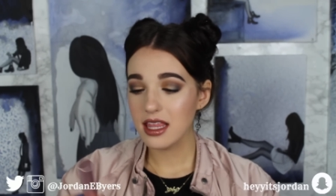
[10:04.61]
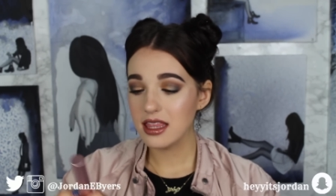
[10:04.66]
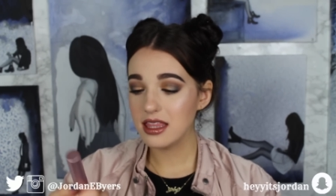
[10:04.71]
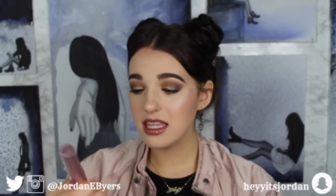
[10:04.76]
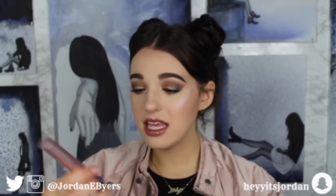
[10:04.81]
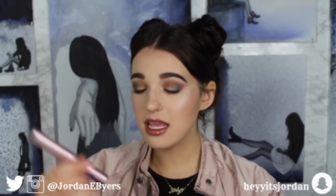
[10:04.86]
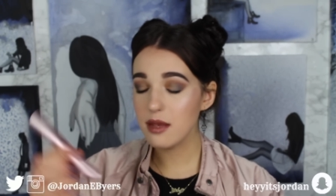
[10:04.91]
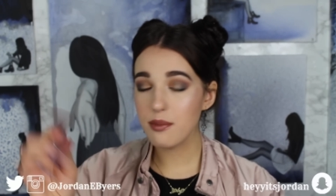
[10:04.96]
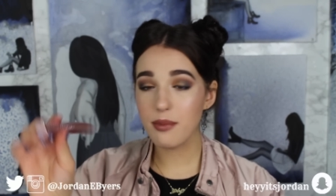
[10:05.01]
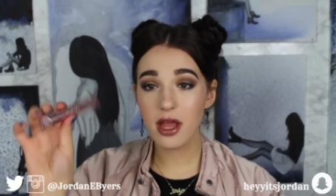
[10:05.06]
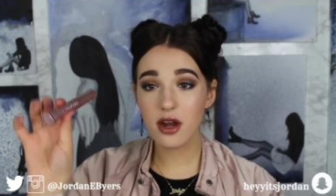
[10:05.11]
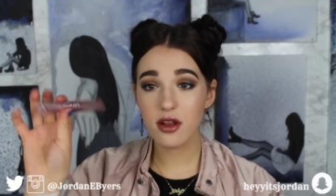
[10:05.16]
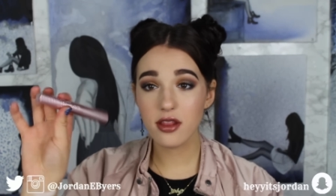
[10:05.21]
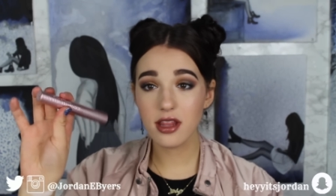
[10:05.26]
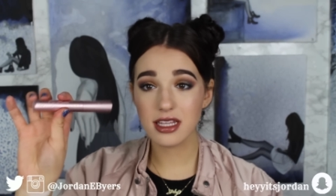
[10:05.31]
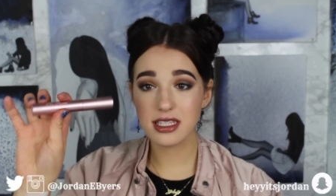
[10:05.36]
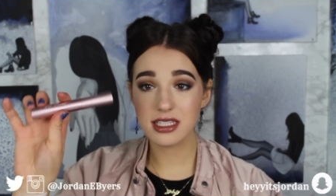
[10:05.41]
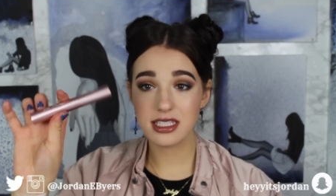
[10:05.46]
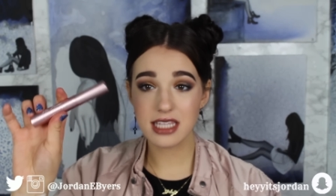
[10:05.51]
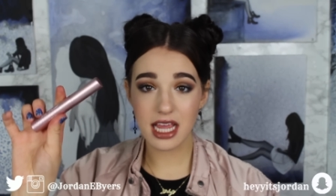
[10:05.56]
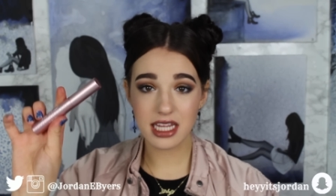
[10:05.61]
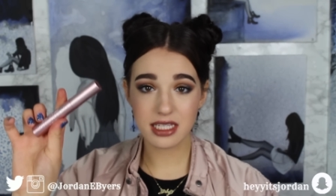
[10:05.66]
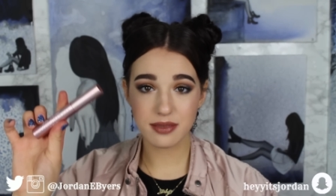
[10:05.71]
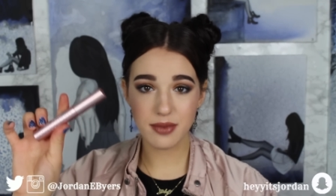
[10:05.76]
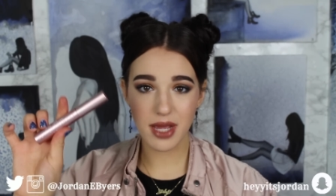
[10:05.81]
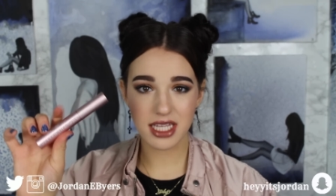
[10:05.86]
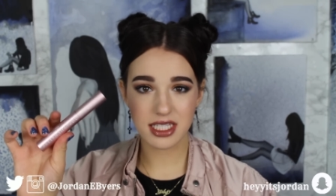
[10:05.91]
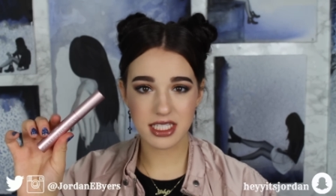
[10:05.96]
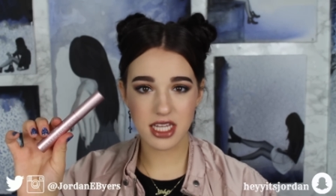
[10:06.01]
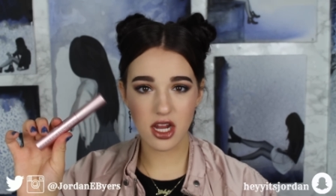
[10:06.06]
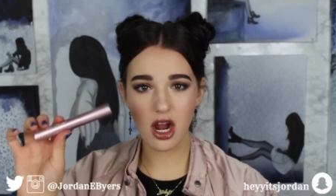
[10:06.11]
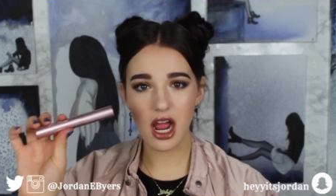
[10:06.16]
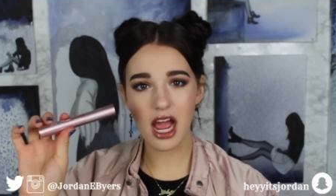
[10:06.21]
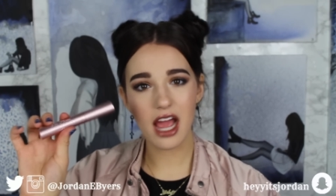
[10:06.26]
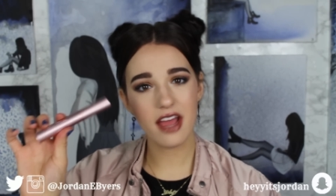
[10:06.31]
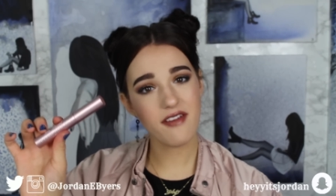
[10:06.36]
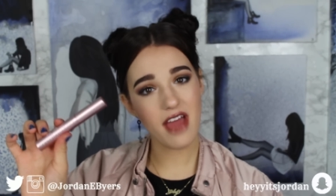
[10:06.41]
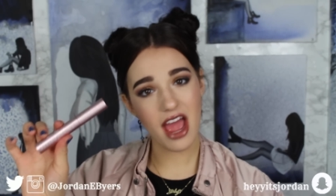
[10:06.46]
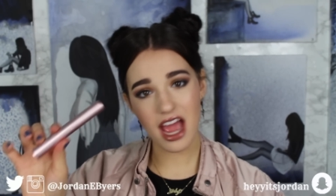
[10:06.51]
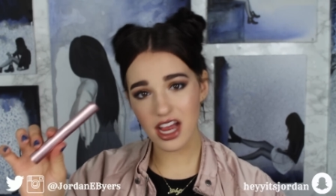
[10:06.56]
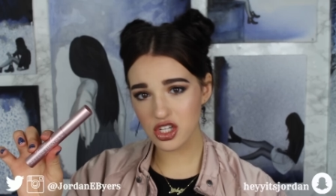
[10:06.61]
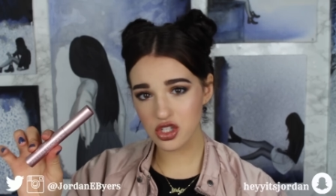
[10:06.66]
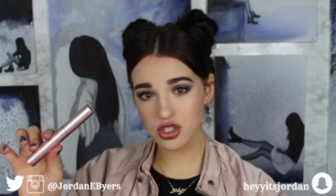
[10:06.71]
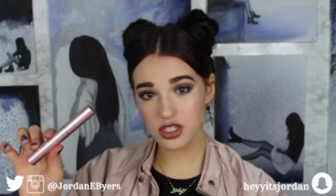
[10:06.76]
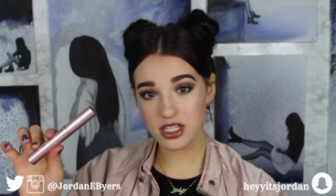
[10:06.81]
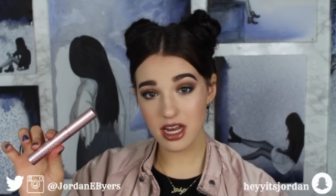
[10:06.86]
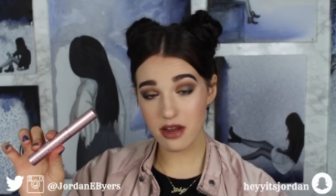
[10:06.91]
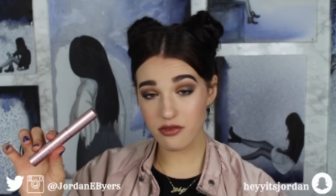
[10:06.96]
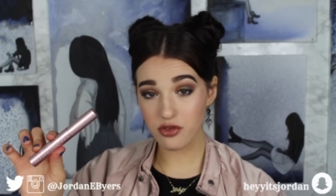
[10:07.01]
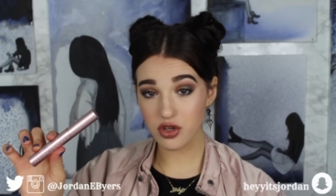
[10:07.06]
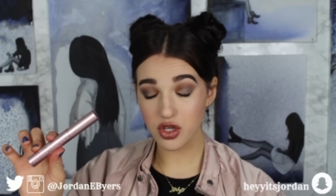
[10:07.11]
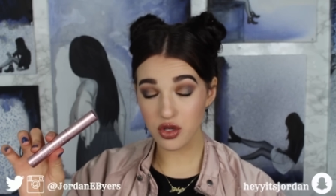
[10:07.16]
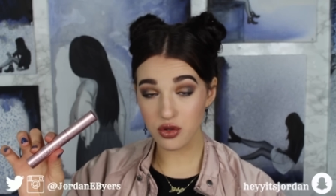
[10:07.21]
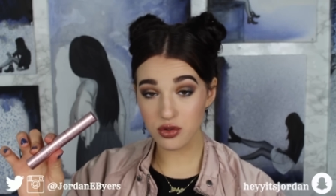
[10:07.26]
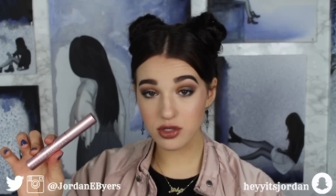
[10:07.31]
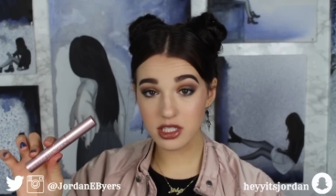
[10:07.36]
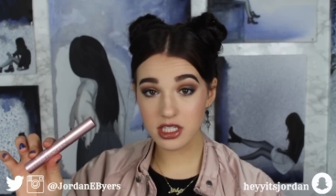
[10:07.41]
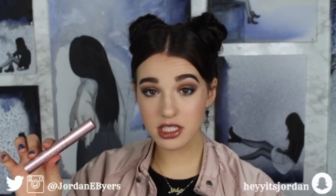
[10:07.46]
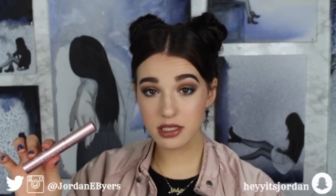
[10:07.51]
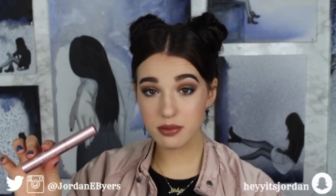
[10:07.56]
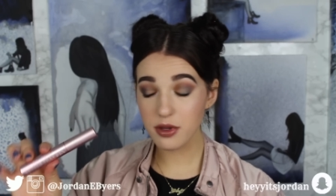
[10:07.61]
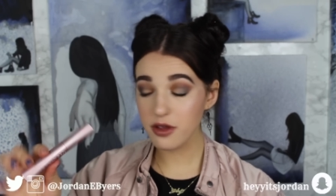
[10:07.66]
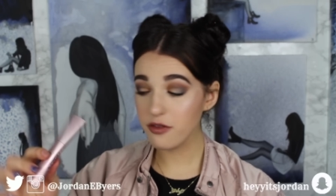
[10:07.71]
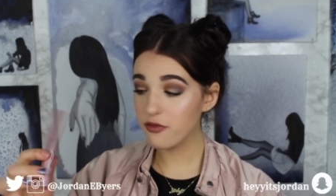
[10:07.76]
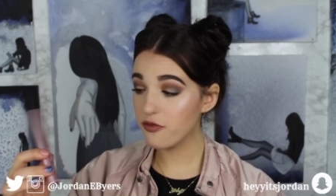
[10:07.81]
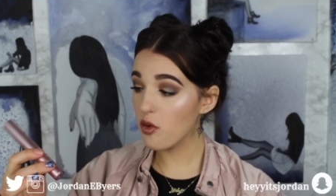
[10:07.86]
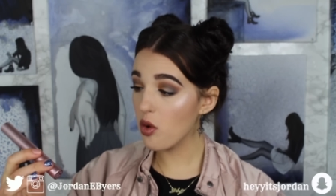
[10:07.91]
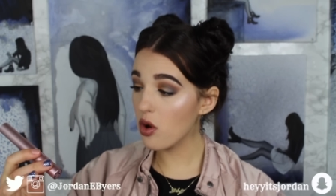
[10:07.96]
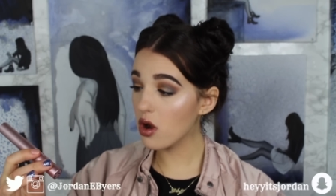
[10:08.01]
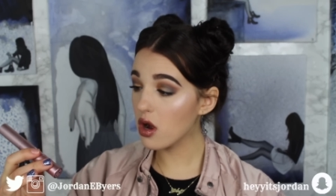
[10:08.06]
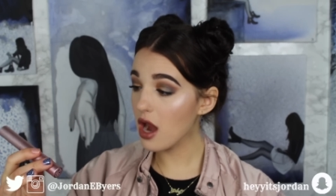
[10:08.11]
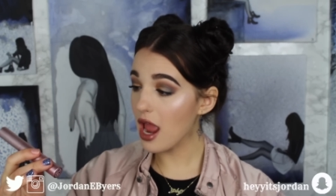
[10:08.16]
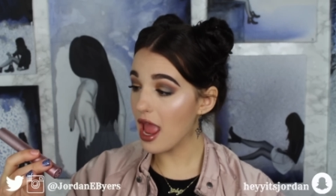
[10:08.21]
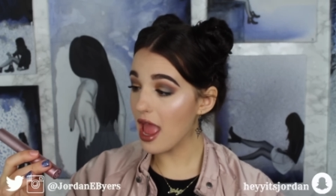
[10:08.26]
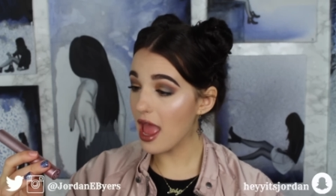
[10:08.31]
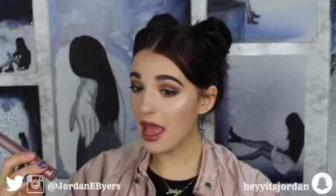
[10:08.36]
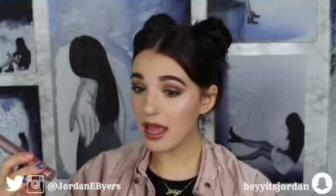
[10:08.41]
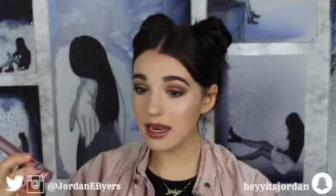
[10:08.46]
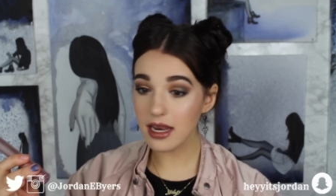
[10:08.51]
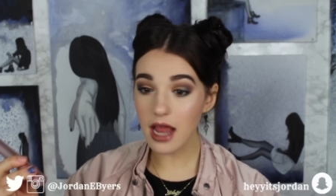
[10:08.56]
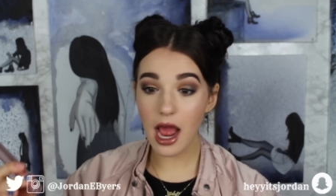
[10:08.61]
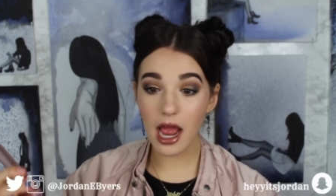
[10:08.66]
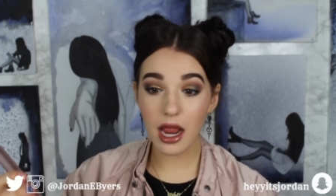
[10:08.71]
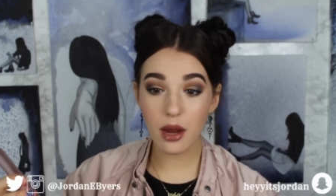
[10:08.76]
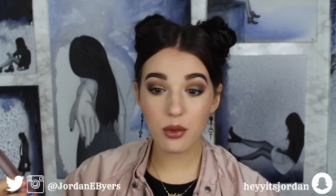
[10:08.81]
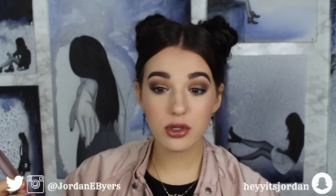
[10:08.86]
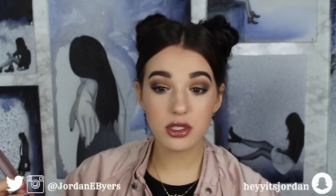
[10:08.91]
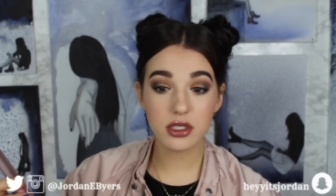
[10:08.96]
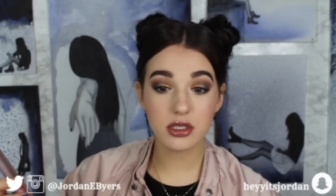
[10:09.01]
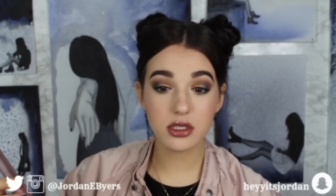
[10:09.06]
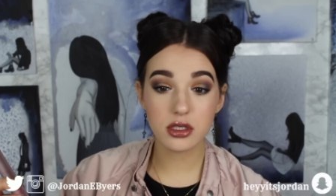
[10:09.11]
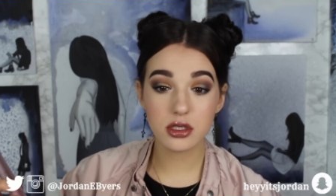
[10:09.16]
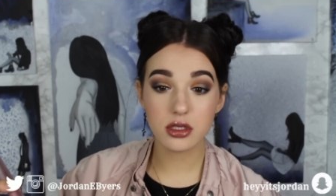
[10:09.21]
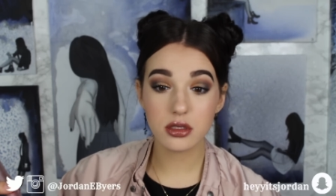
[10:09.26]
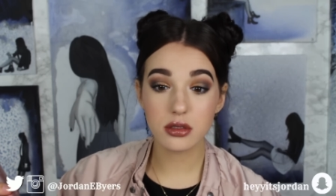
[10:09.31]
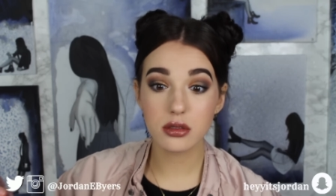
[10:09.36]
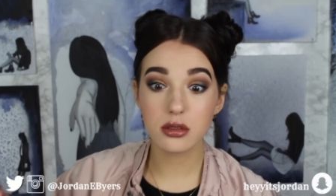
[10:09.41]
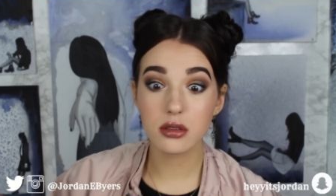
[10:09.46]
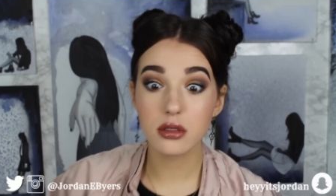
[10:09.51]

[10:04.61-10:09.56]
The Better Than Sex mascara, I've actually never used this before, and I was